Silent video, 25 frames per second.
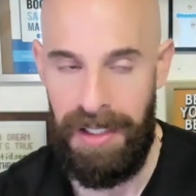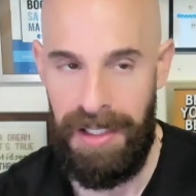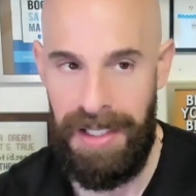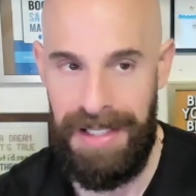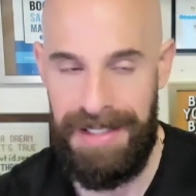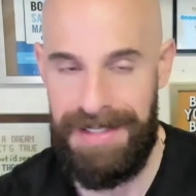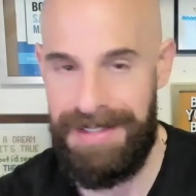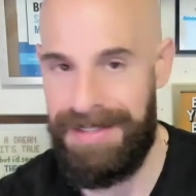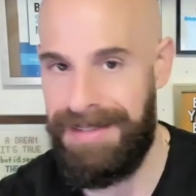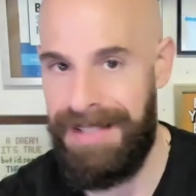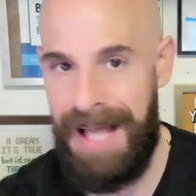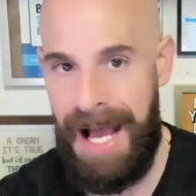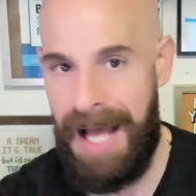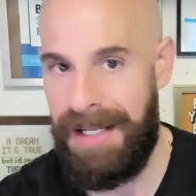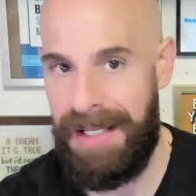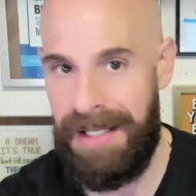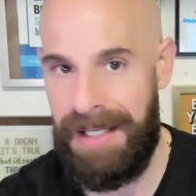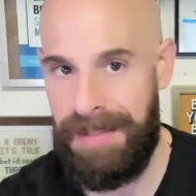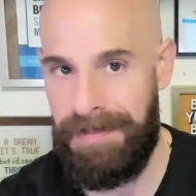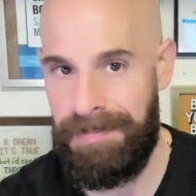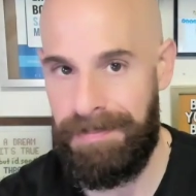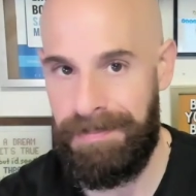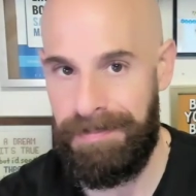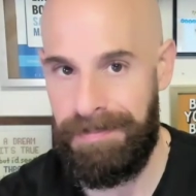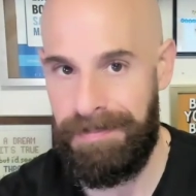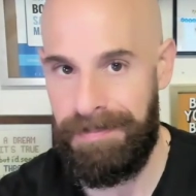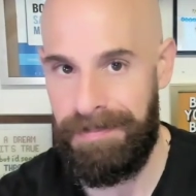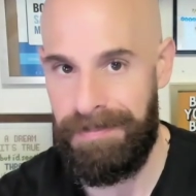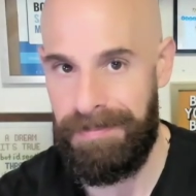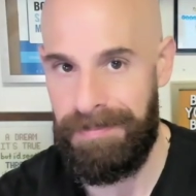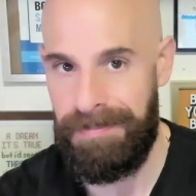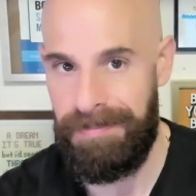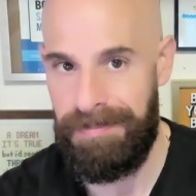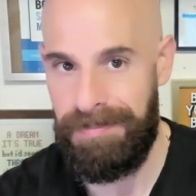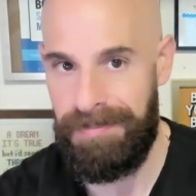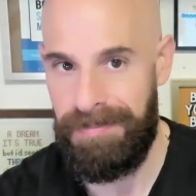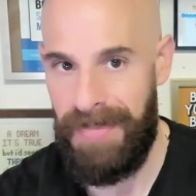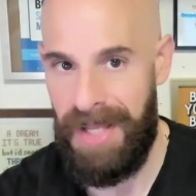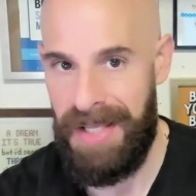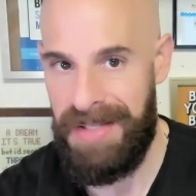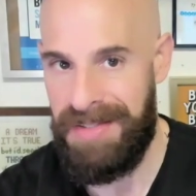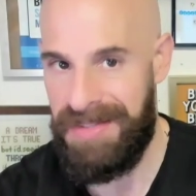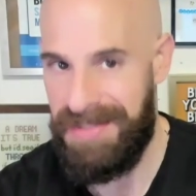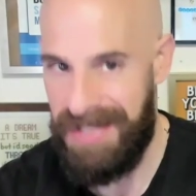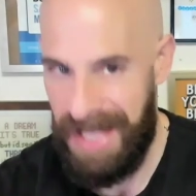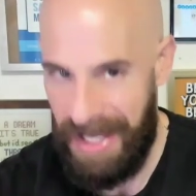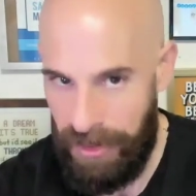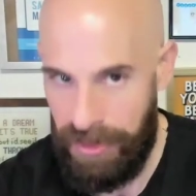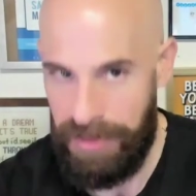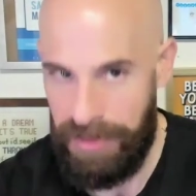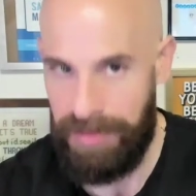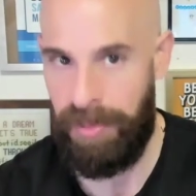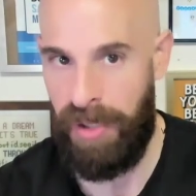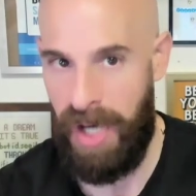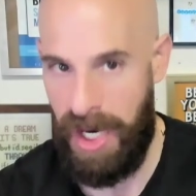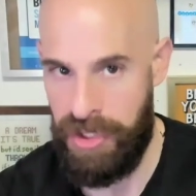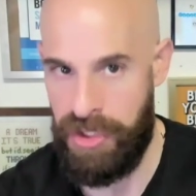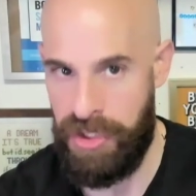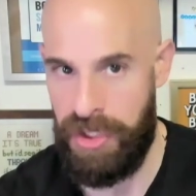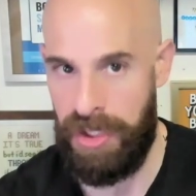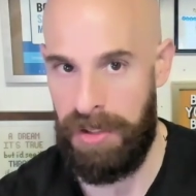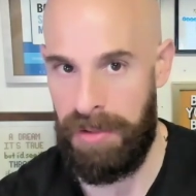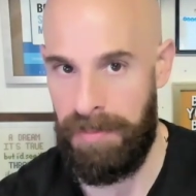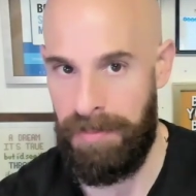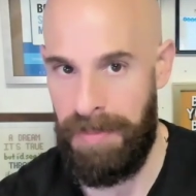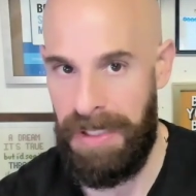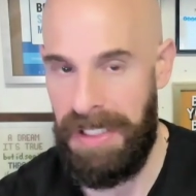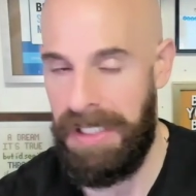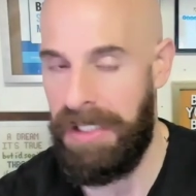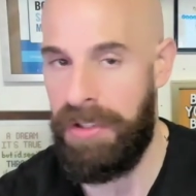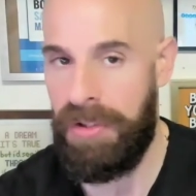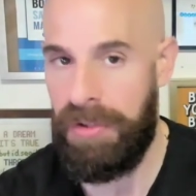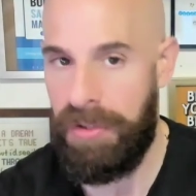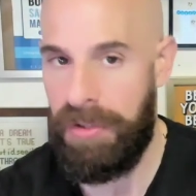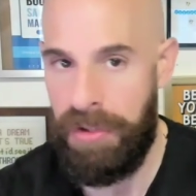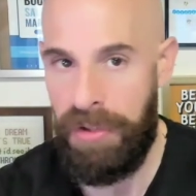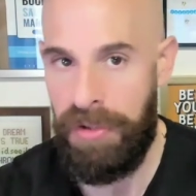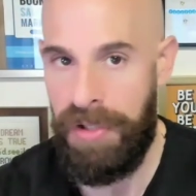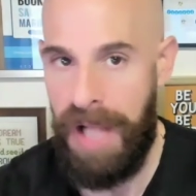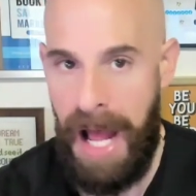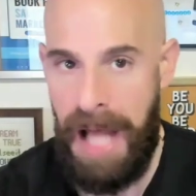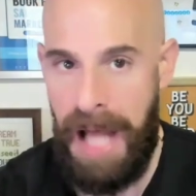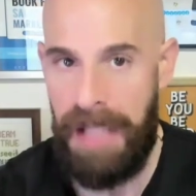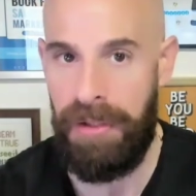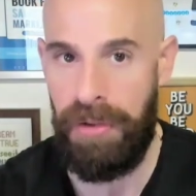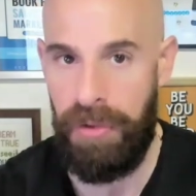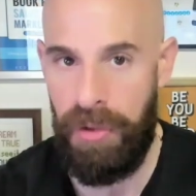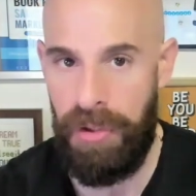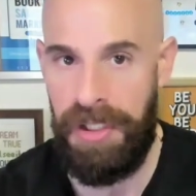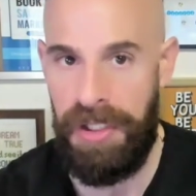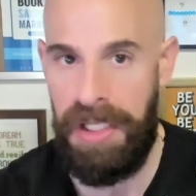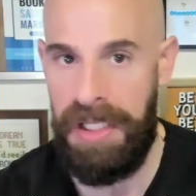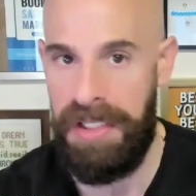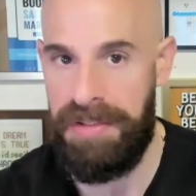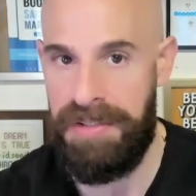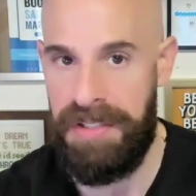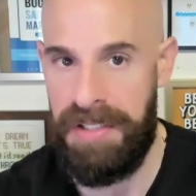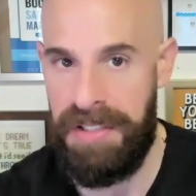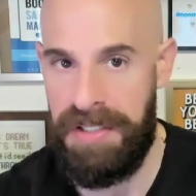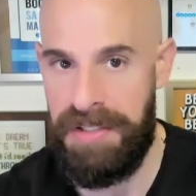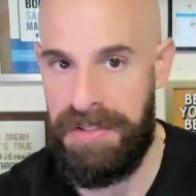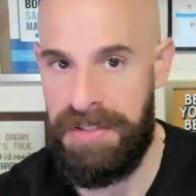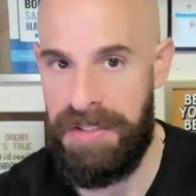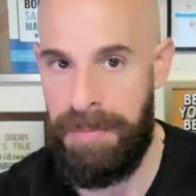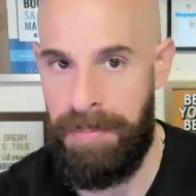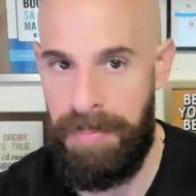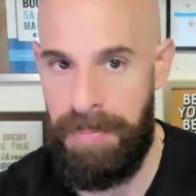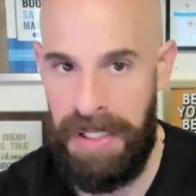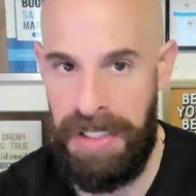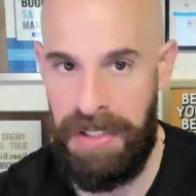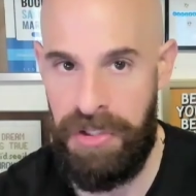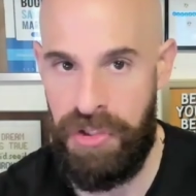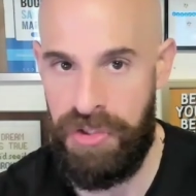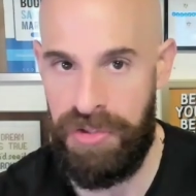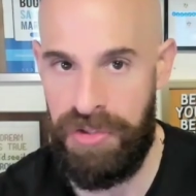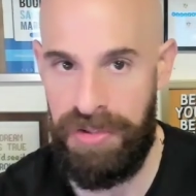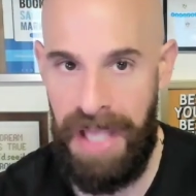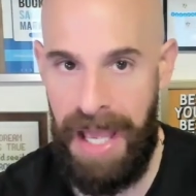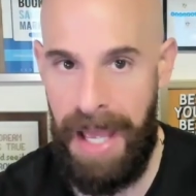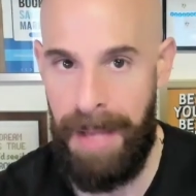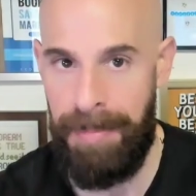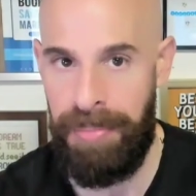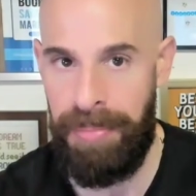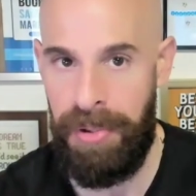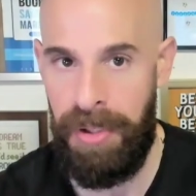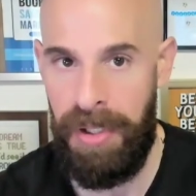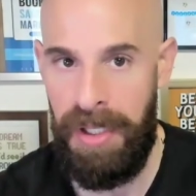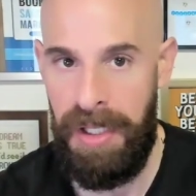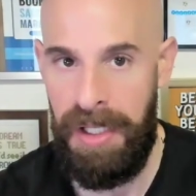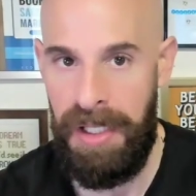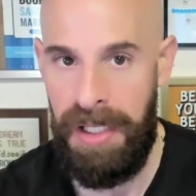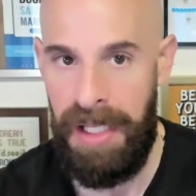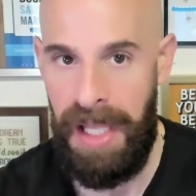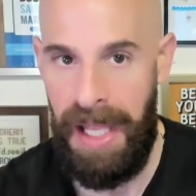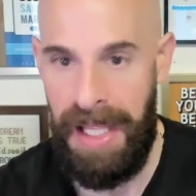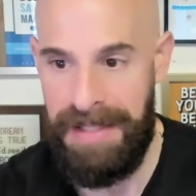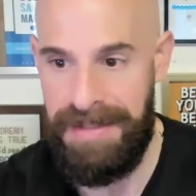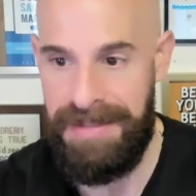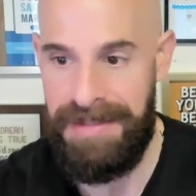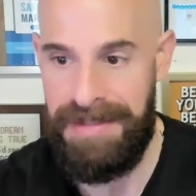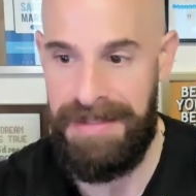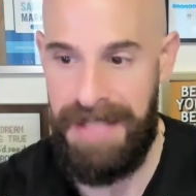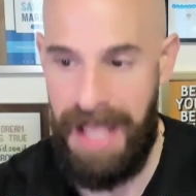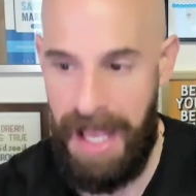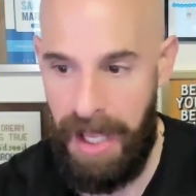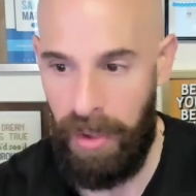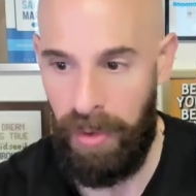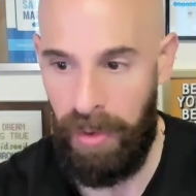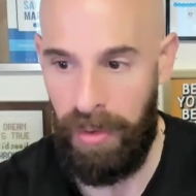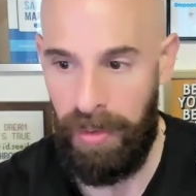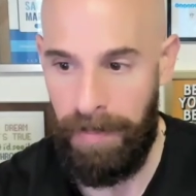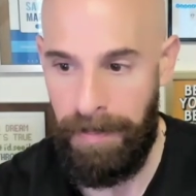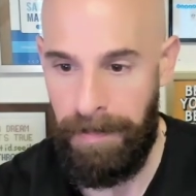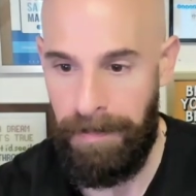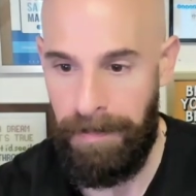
it's not a sales pressure, meaning you're not looking to pitch, slap, and sell.